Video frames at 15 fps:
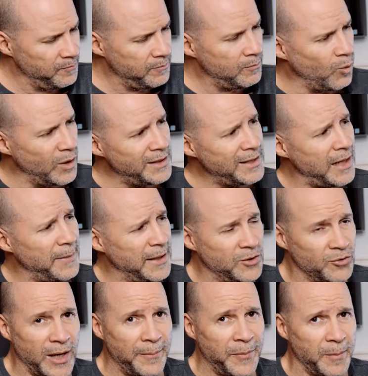One time I
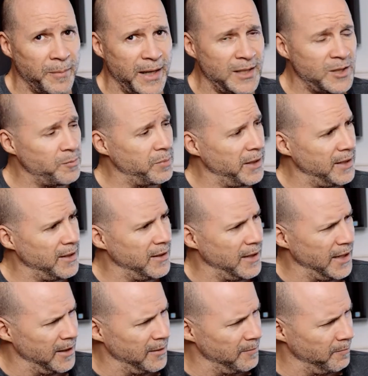dropped the base plate
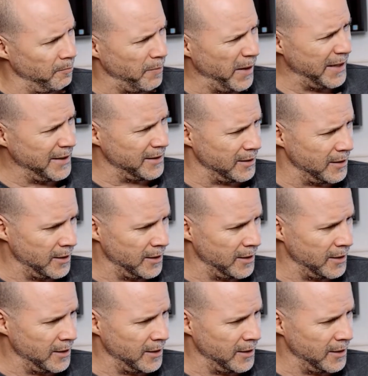and it bent